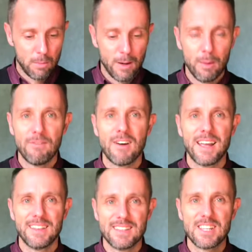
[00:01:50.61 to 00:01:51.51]
but we
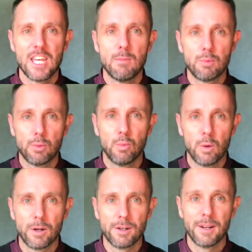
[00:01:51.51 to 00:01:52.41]
find this Hebrew
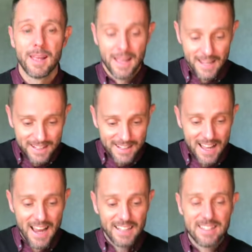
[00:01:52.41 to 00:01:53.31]
word
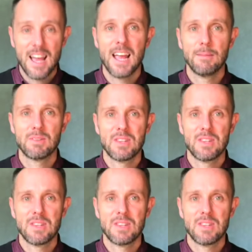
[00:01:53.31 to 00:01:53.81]
9 times.